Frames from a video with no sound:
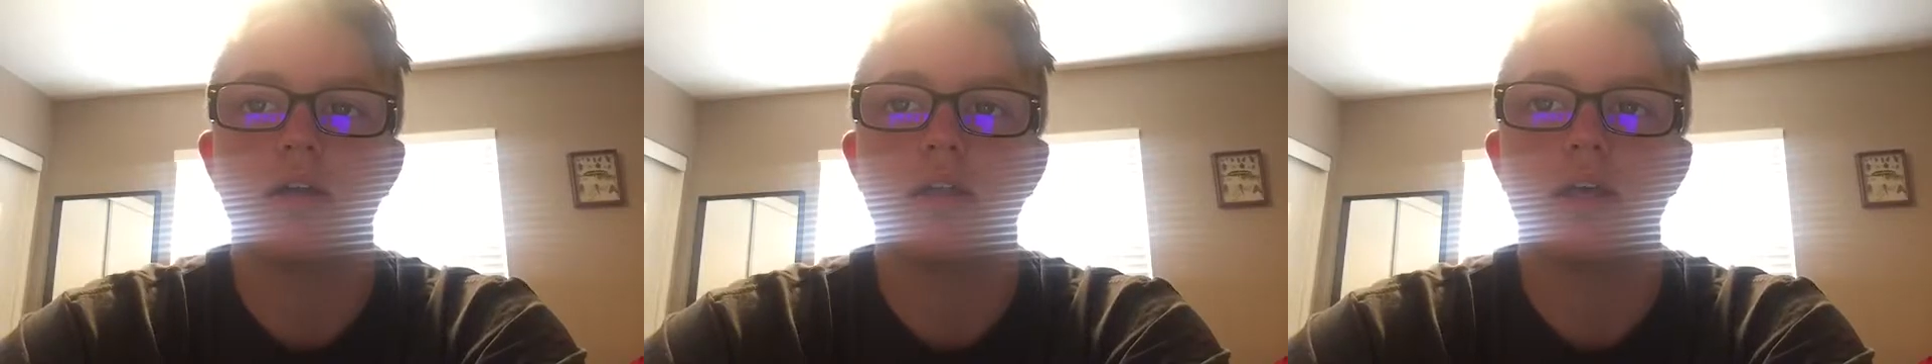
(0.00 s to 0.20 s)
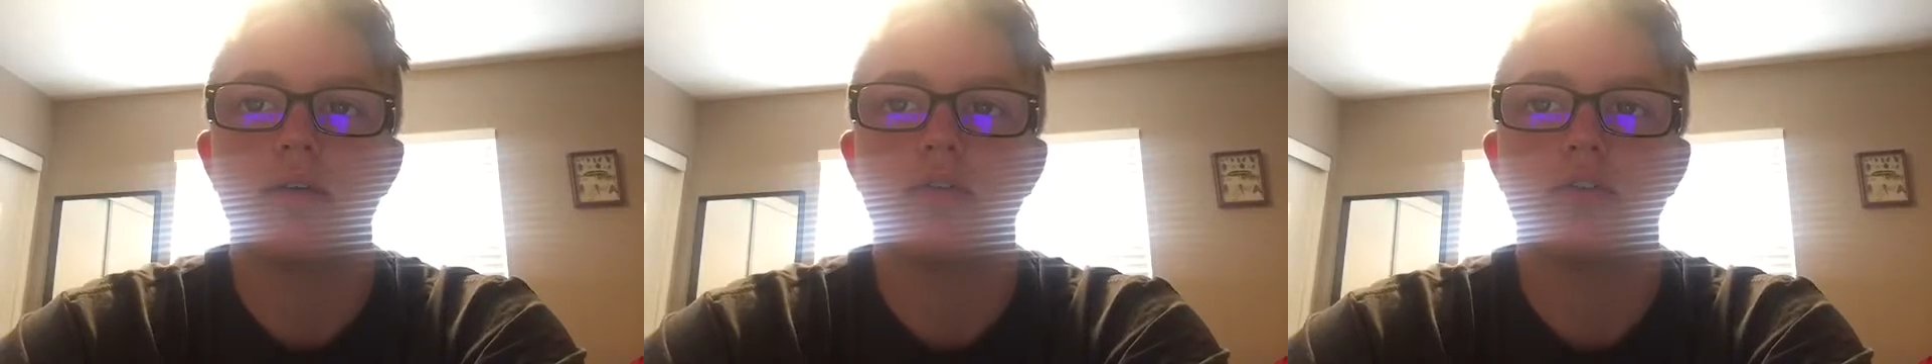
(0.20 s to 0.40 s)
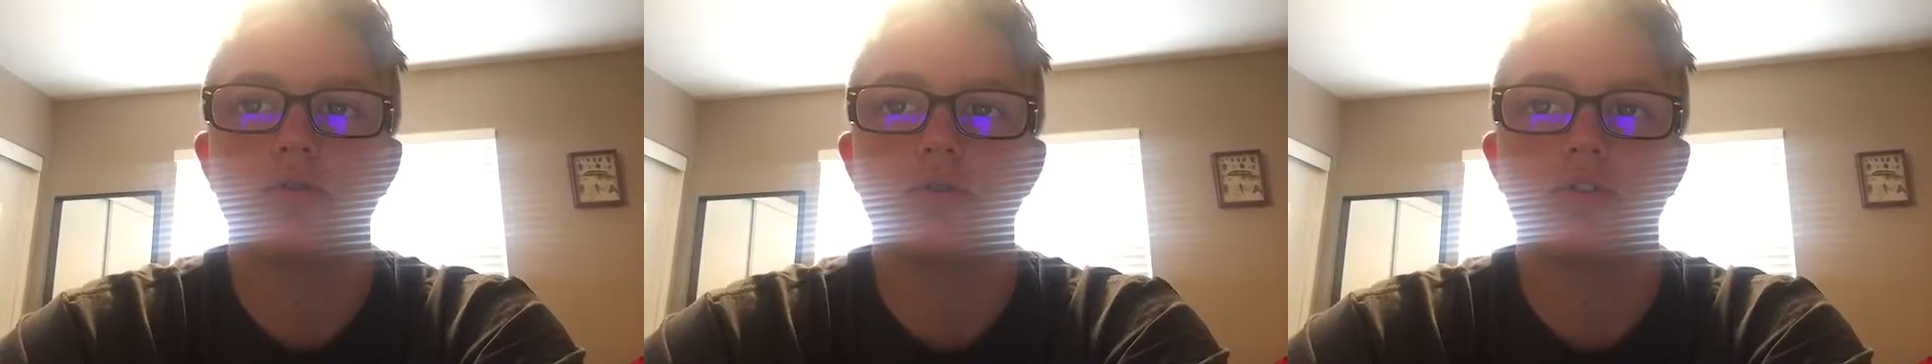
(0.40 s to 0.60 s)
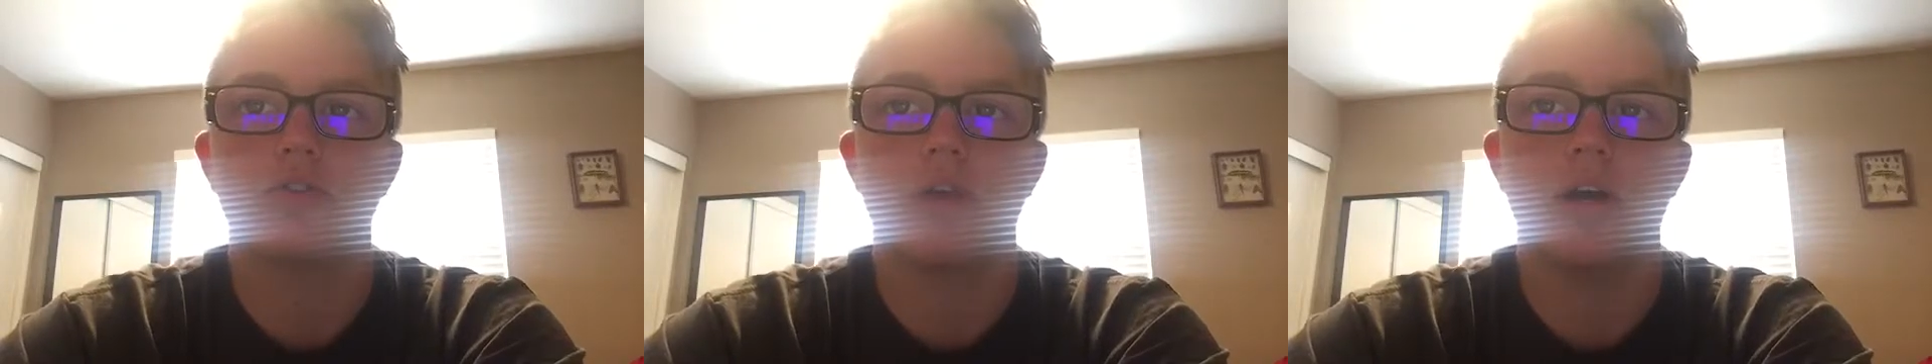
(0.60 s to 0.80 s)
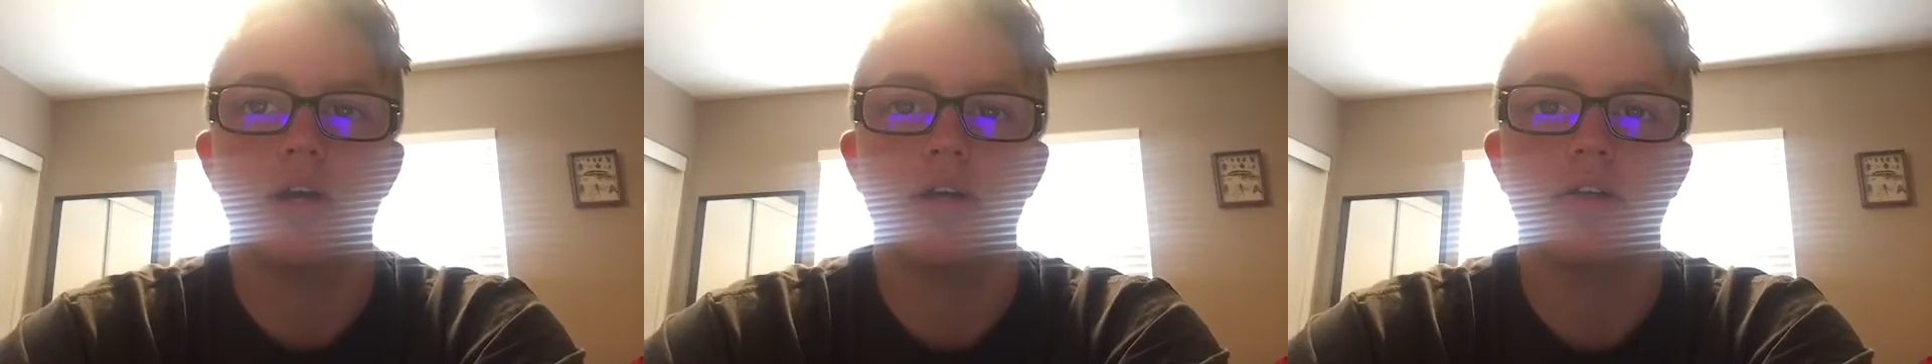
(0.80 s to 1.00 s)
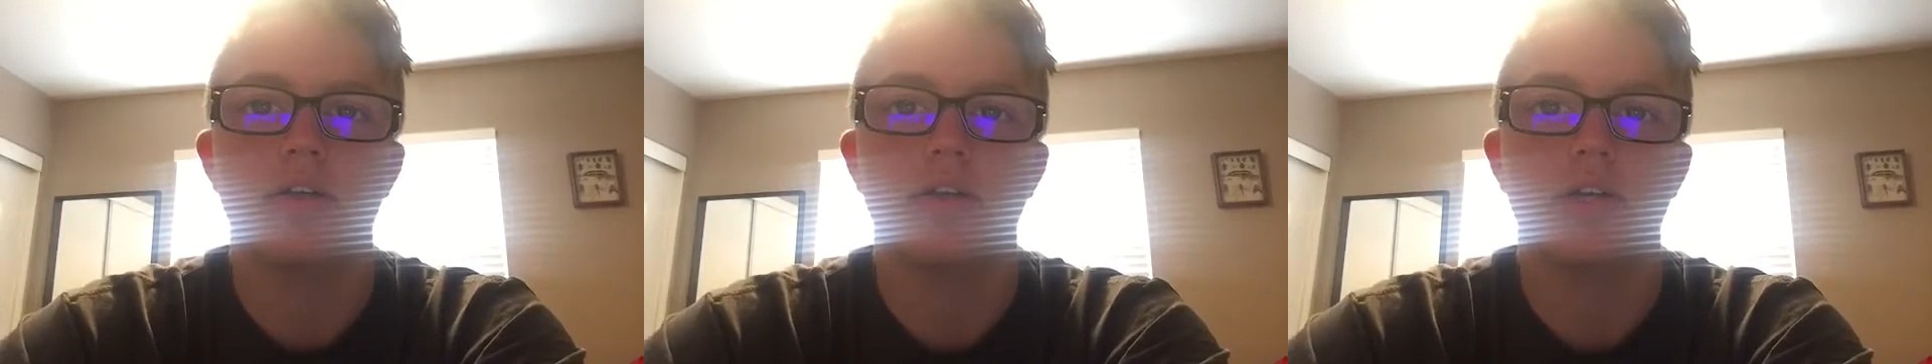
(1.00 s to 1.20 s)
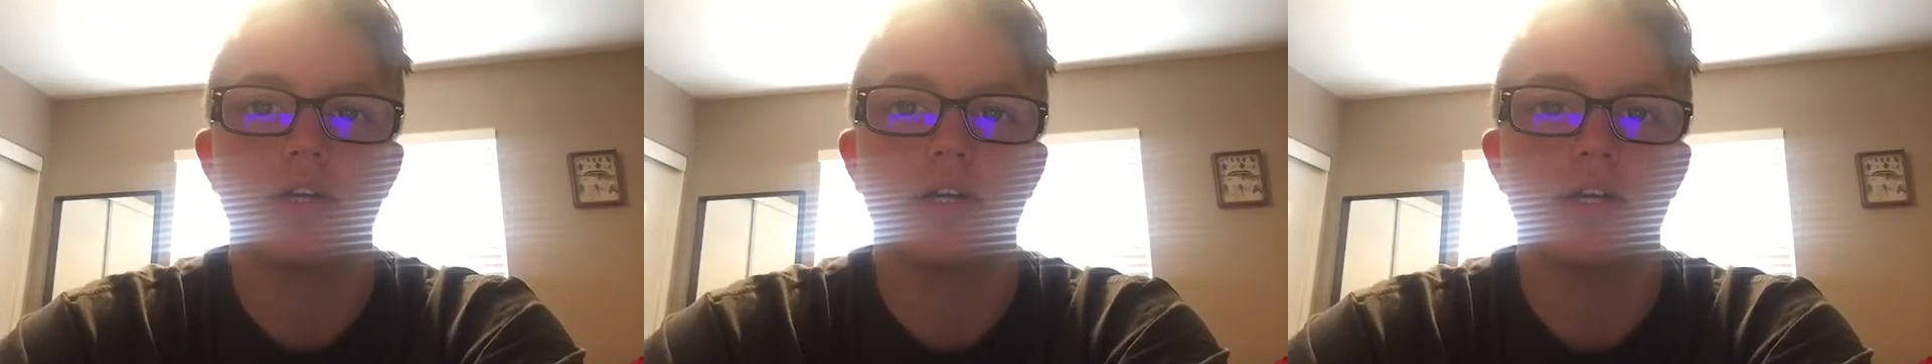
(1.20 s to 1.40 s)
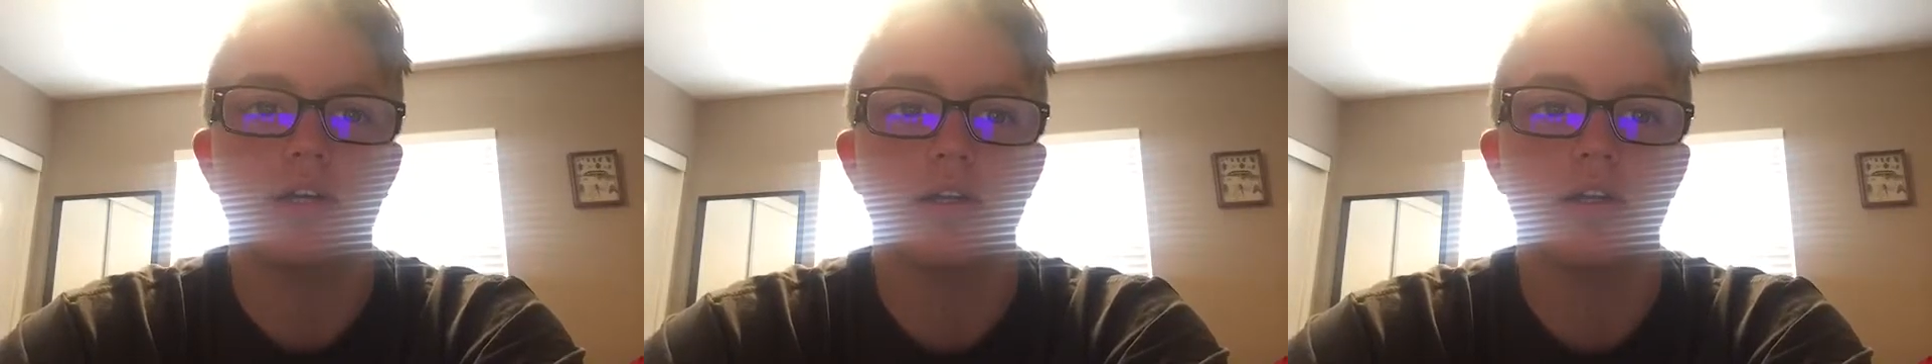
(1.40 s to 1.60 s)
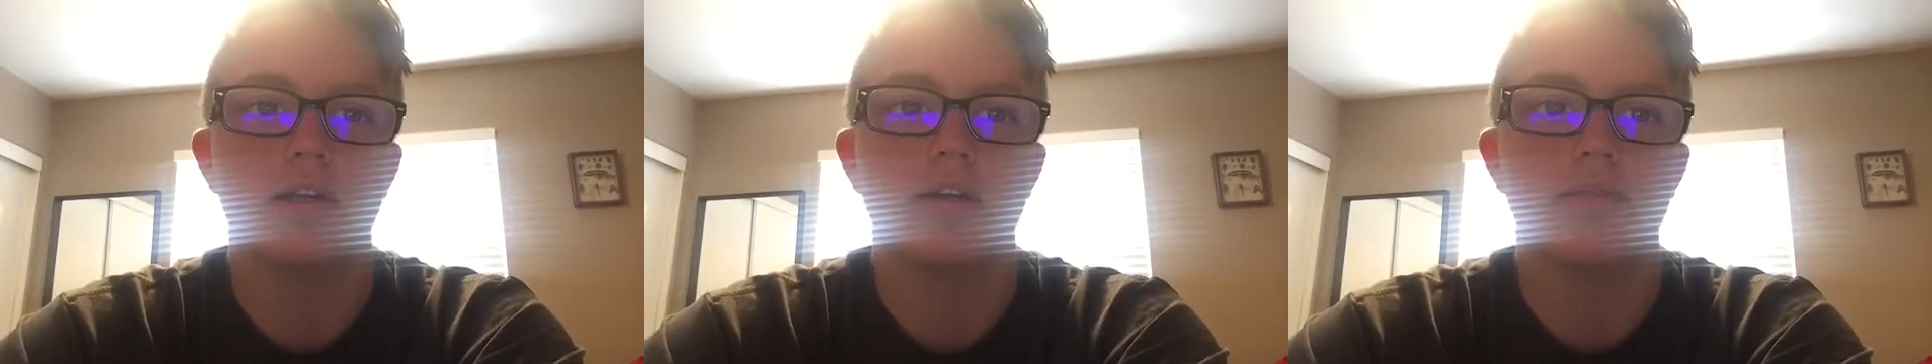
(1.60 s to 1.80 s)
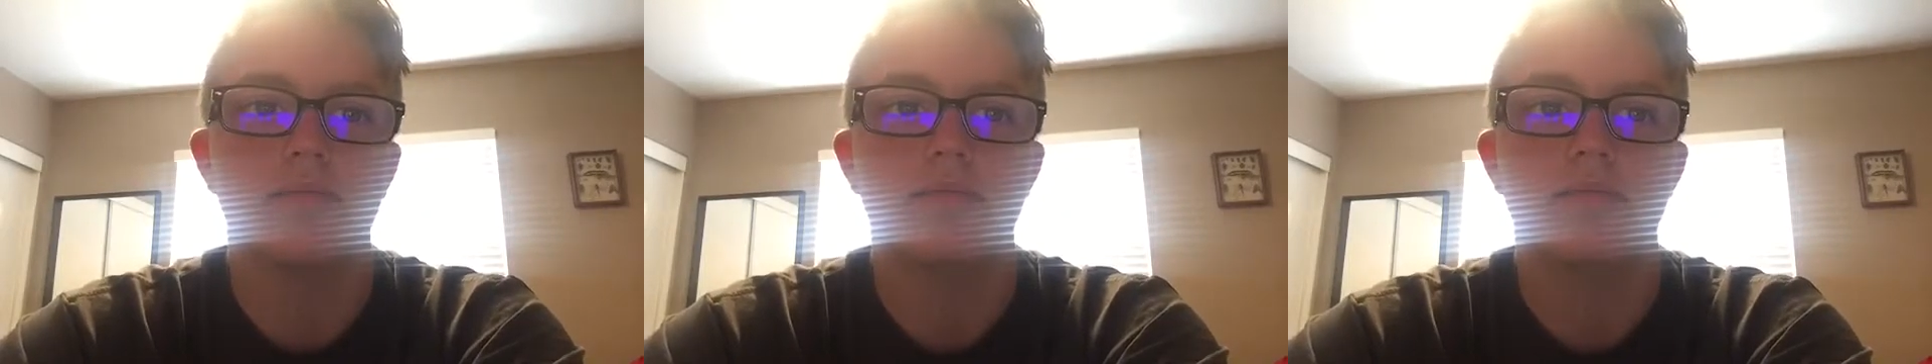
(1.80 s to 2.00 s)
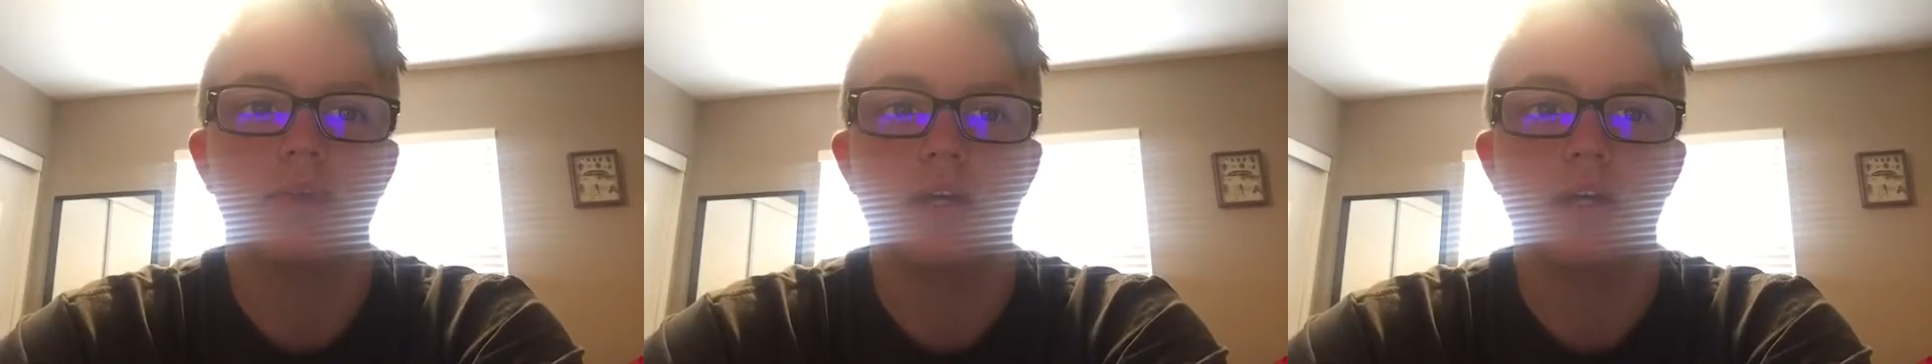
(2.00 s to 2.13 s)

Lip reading: they have a short trial, and they kill him.